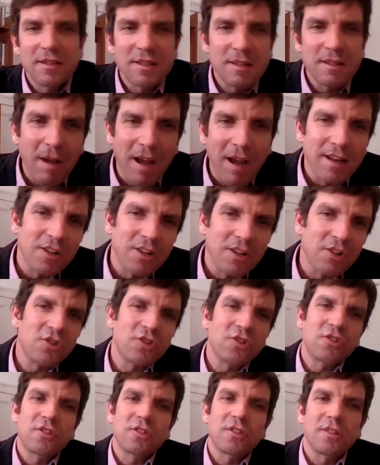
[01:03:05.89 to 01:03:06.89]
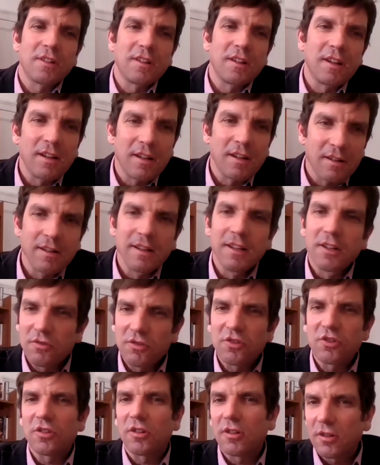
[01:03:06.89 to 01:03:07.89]
Spanish uh,
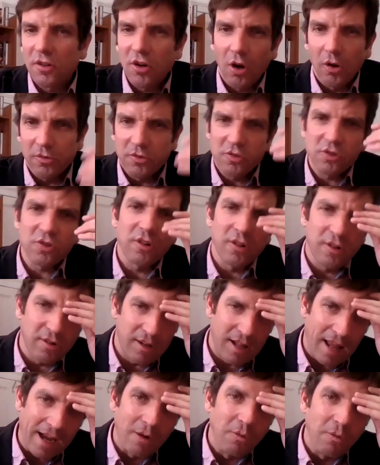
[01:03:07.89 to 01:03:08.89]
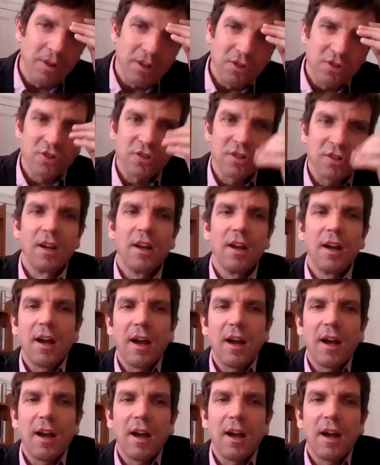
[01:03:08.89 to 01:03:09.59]
literature, culture, language.